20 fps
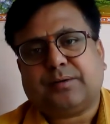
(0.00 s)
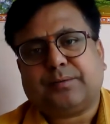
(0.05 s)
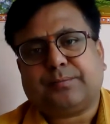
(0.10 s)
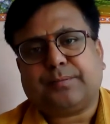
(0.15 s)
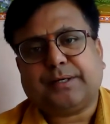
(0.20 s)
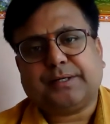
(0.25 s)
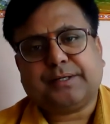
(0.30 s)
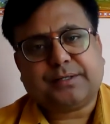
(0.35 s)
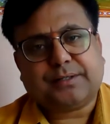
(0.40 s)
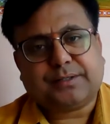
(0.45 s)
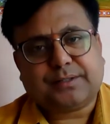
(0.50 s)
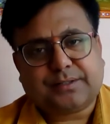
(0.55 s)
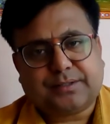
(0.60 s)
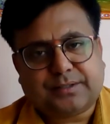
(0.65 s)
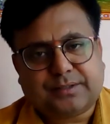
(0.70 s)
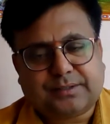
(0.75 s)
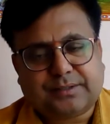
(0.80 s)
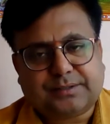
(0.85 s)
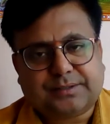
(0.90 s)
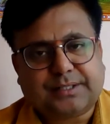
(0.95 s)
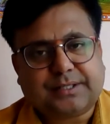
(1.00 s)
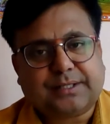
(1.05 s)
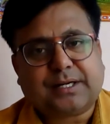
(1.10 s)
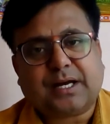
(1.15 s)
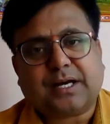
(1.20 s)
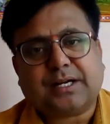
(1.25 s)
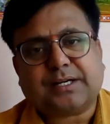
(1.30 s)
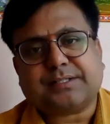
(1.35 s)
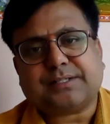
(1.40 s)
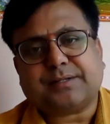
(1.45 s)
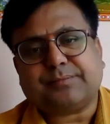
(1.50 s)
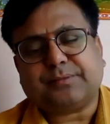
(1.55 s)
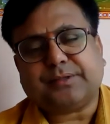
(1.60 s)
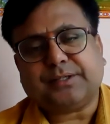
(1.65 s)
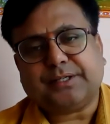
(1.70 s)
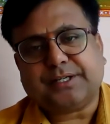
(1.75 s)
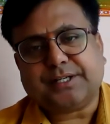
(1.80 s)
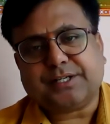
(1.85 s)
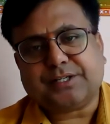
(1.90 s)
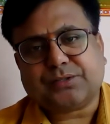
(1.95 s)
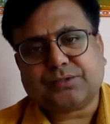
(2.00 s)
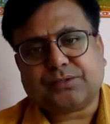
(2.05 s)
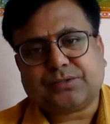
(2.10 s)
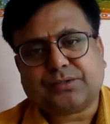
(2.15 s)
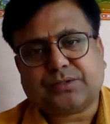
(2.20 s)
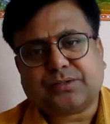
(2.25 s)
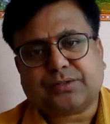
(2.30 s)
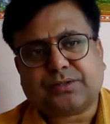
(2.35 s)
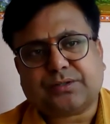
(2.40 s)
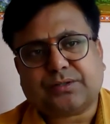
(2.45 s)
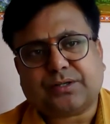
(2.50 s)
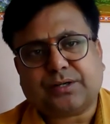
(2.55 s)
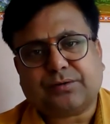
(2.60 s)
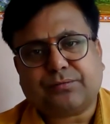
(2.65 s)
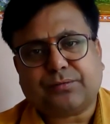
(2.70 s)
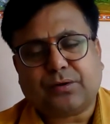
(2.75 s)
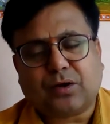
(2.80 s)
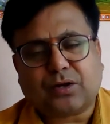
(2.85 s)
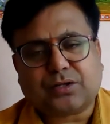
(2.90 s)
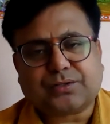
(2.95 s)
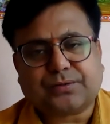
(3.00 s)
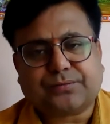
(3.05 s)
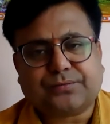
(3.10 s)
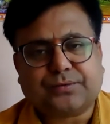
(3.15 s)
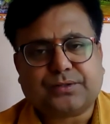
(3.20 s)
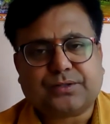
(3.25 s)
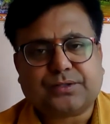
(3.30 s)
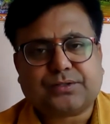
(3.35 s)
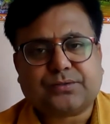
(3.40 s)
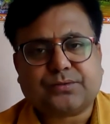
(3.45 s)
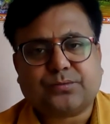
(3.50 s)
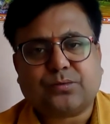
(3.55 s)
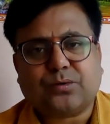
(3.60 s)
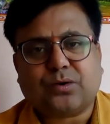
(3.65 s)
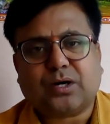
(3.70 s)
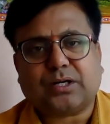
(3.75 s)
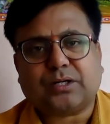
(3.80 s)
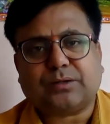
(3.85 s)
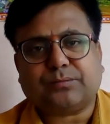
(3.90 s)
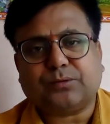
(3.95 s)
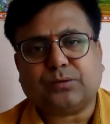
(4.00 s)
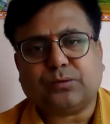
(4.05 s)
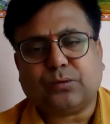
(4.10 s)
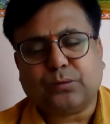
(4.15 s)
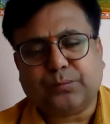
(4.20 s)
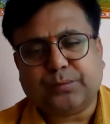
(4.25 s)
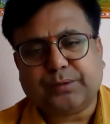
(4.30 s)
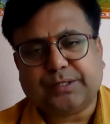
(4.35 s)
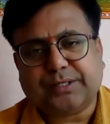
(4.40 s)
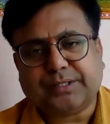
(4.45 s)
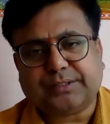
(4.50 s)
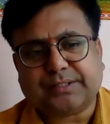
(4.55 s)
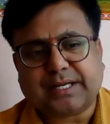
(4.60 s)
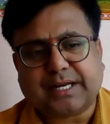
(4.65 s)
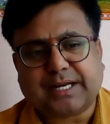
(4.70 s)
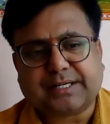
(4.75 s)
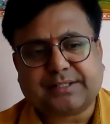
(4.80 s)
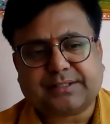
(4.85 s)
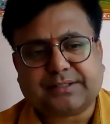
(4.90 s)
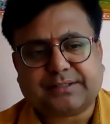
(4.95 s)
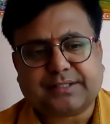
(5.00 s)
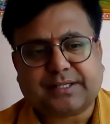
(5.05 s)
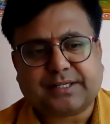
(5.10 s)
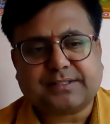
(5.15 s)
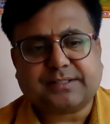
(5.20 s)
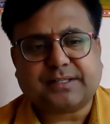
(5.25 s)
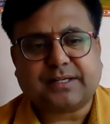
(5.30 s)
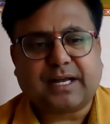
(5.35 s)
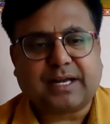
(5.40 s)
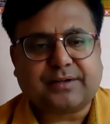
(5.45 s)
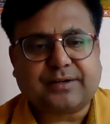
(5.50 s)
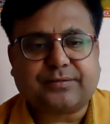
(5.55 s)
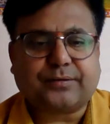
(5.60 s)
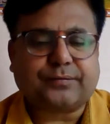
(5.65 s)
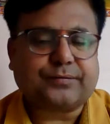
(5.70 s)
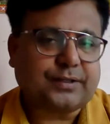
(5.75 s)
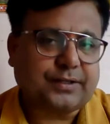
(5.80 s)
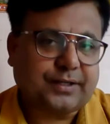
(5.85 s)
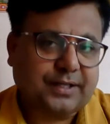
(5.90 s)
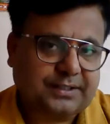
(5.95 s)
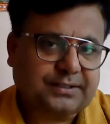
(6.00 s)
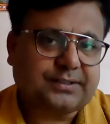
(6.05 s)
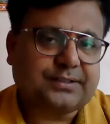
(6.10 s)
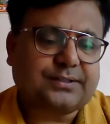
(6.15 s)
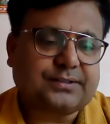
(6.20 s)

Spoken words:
but there are some critics and philosophers who are of the opinion that there is the life after death.